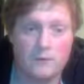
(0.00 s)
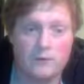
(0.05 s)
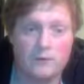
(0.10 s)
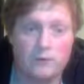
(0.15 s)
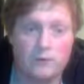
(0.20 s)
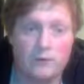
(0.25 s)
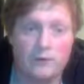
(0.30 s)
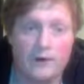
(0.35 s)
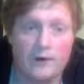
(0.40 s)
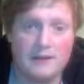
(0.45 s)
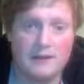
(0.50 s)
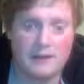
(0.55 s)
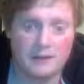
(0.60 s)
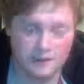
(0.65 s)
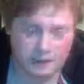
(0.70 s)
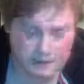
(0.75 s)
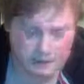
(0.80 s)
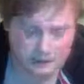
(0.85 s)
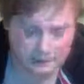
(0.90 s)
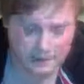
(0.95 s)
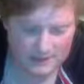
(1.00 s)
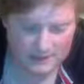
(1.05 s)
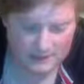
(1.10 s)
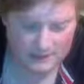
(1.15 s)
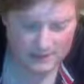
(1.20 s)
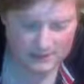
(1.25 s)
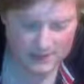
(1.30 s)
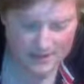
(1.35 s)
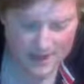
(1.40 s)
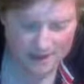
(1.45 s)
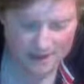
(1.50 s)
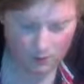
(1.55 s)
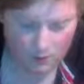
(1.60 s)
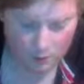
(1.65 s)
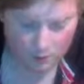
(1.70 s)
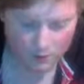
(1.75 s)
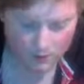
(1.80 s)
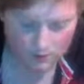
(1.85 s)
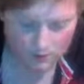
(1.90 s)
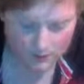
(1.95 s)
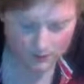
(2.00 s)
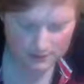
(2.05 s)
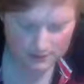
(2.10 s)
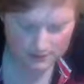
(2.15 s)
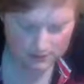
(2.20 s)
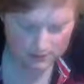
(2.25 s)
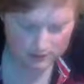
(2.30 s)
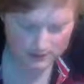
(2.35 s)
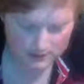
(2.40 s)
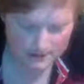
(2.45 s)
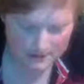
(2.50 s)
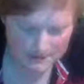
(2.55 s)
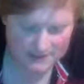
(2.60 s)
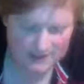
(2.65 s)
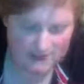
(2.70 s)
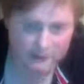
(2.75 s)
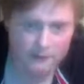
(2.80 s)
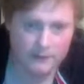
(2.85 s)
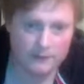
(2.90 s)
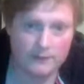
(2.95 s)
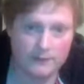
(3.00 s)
So right, even now, it looks as if